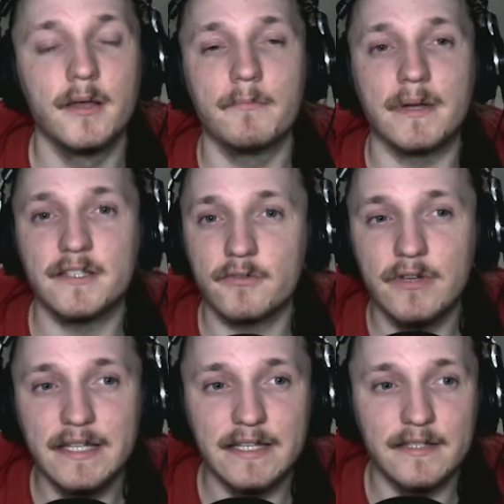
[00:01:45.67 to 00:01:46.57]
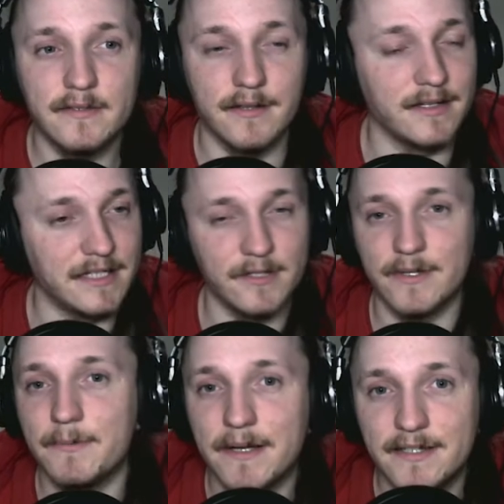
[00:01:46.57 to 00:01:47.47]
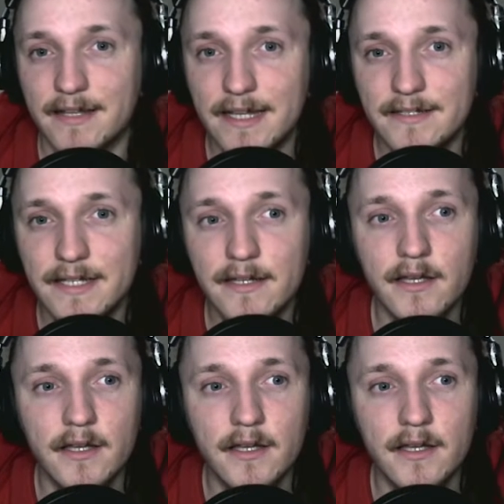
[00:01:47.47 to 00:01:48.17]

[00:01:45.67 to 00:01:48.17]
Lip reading: My screen is 1920 by 1080,